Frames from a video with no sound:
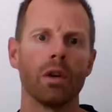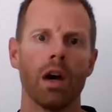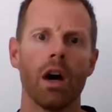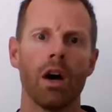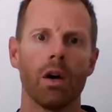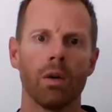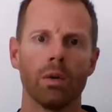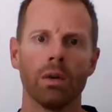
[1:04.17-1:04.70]

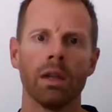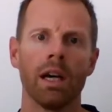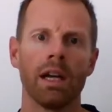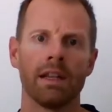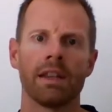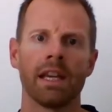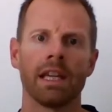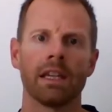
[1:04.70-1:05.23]
whole and
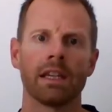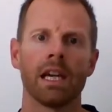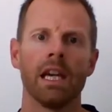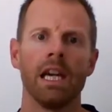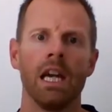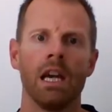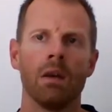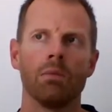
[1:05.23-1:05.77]
think,
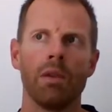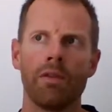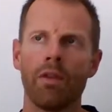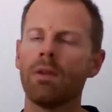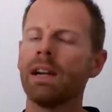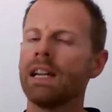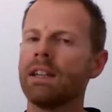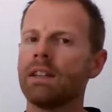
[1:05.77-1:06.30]
we've
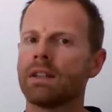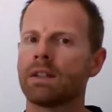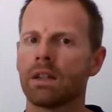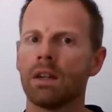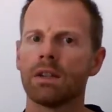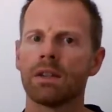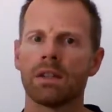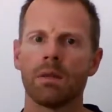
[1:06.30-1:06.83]
already
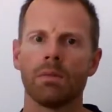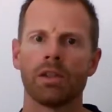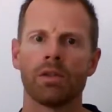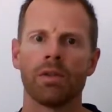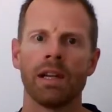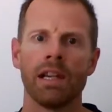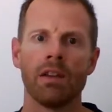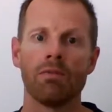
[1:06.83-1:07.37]
discussed that we're
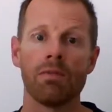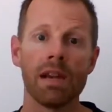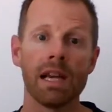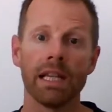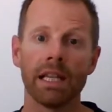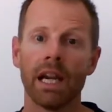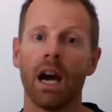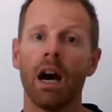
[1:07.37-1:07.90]
training
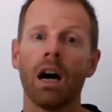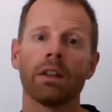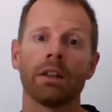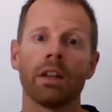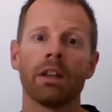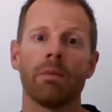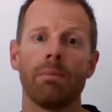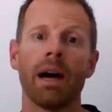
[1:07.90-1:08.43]
really hard
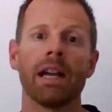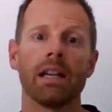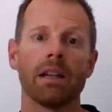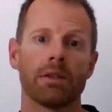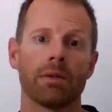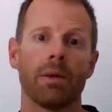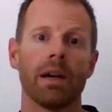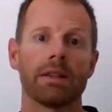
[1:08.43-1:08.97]
on the bike
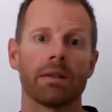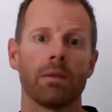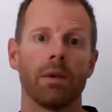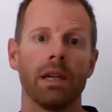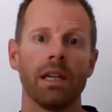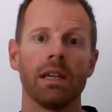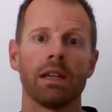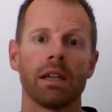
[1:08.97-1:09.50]
twice a
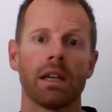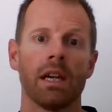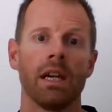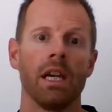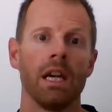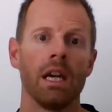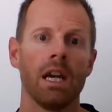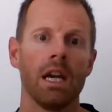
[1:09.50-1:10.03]
week.
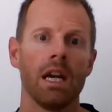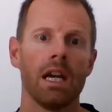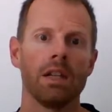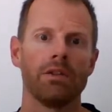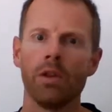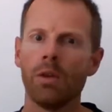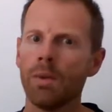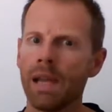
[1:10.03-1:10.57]

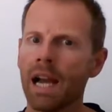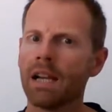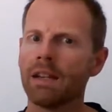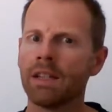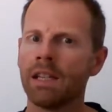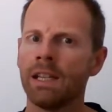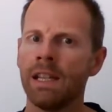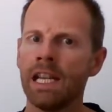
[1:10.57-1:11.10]
Do we
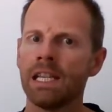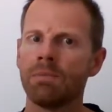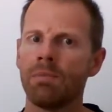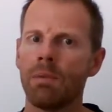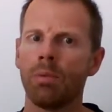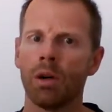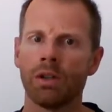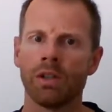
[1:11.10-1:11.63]
actually need to be
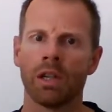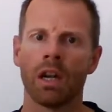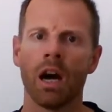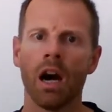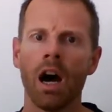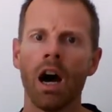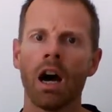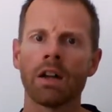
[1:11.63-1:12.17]
pushing our
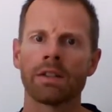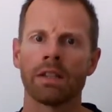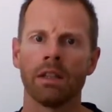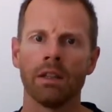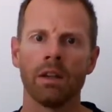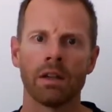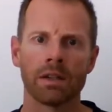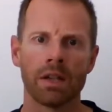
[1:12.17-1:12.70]
heart and
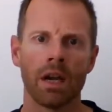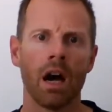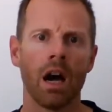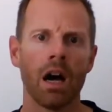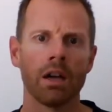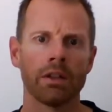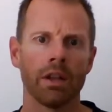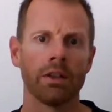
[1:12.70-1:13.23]
lungs
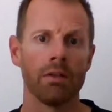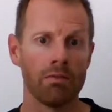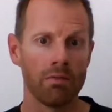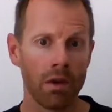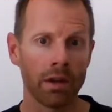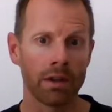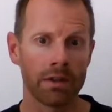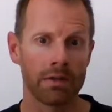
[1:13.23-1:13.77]
hard on the
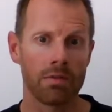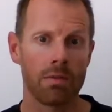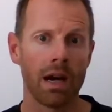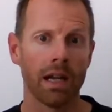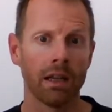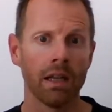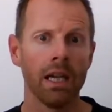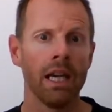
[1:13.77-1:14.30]
run as
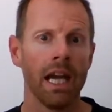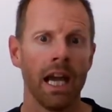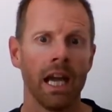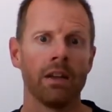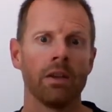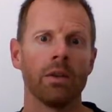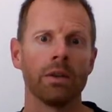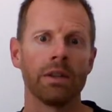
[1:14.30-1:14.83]
well
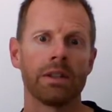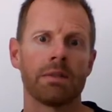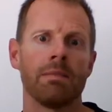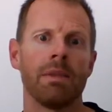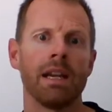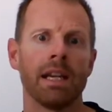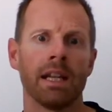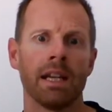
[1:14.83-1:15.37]
in order to
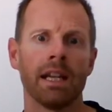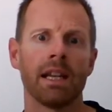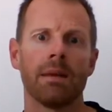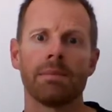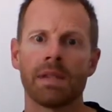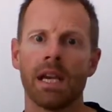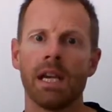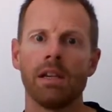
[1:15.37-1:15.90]
make an
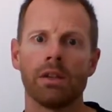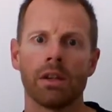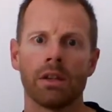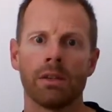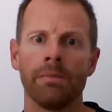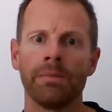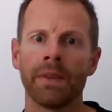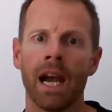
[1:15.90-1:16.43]
adaptation?
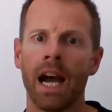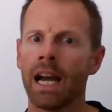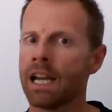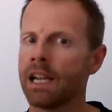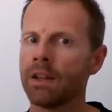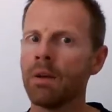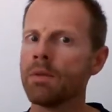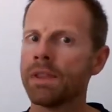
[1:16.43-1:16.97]
And
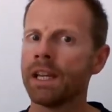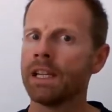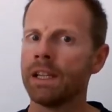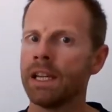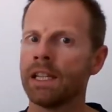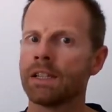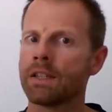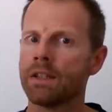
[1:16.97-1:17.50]
I don't think the
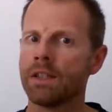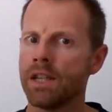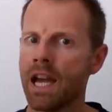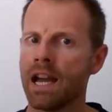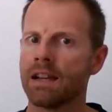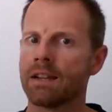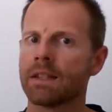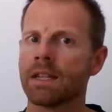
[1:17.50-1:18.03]
answer is
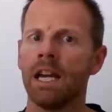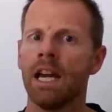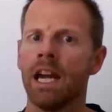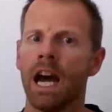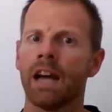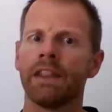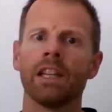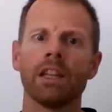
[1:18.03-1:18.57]
yes.
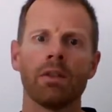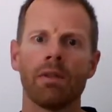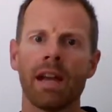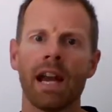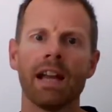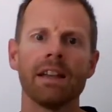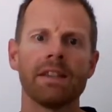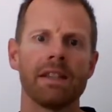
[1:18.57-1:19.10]
I think the
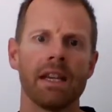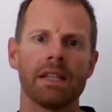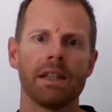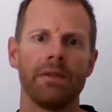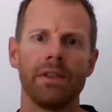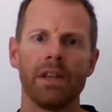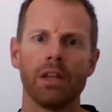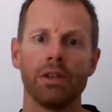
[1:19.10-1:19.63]
reality is
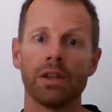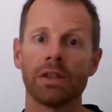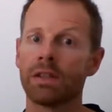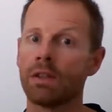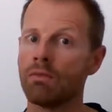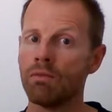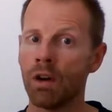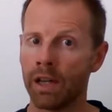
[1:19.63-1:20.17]
if you're just a
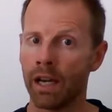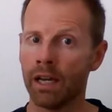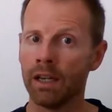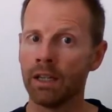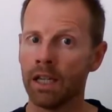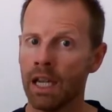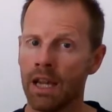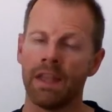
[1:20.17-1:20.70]
runner,
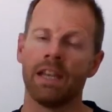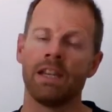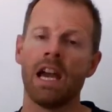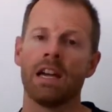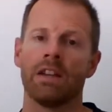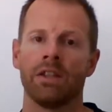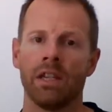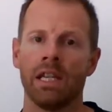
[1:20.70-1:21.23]
then
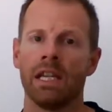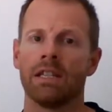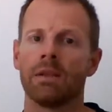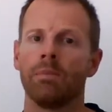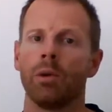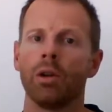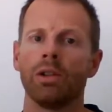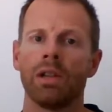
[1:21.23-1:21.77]
yes, you need to
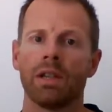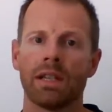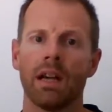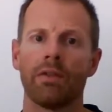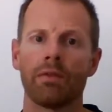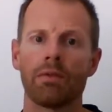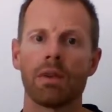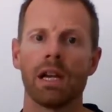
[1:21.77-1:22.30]
push
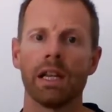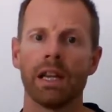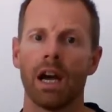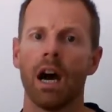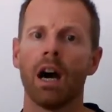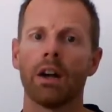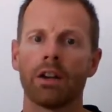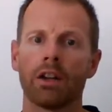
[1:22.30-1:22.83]
yourself really
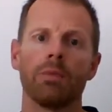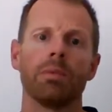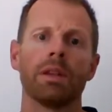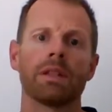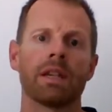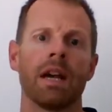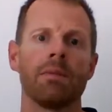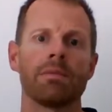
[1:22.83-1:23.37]
hard a couple of
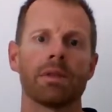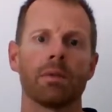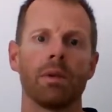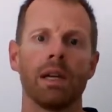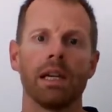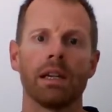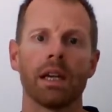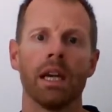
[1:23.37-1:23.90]
times a
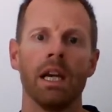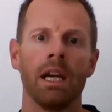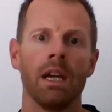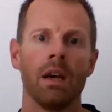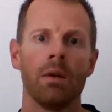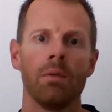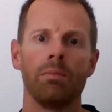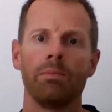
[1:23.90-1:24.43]
week.
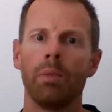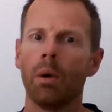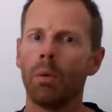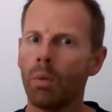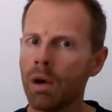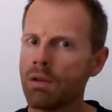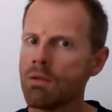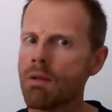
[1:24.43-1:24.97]
But
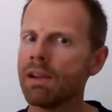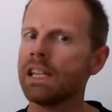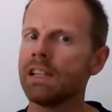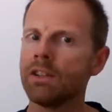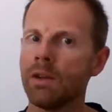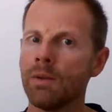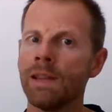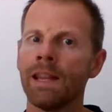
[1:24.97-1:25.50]
we're already
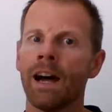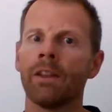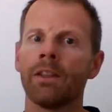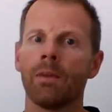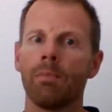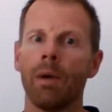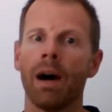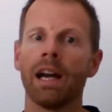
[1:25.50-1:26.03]
doing that on the
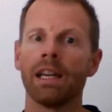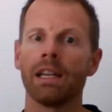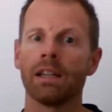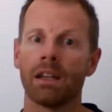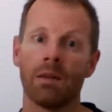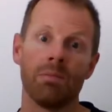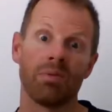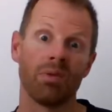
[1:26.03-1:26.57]
bike,
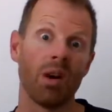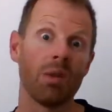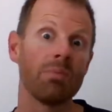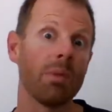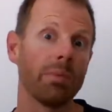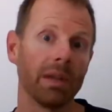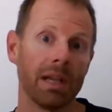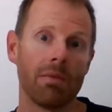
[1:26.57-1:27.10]
and
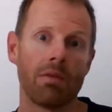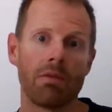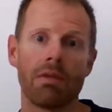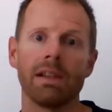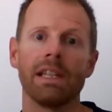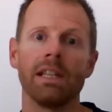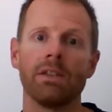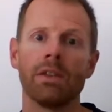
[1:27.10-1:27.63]
probably we're
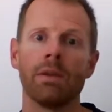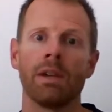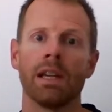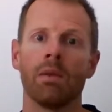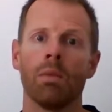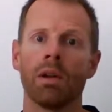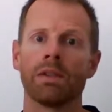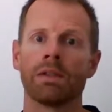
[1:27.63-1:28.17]
already doing
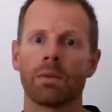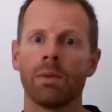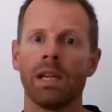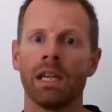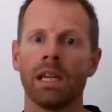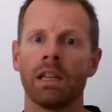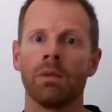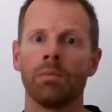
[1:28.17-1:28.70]
it once a
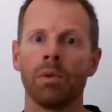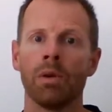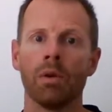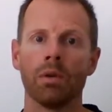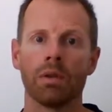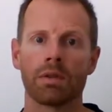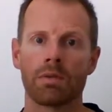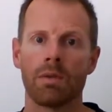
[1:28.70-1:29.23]
week in the
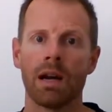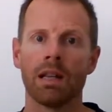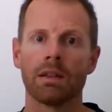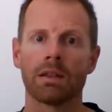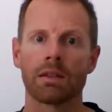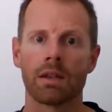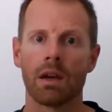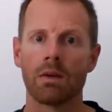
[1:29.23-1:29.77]
pool as well.
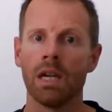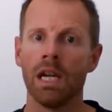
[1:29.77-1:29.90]
So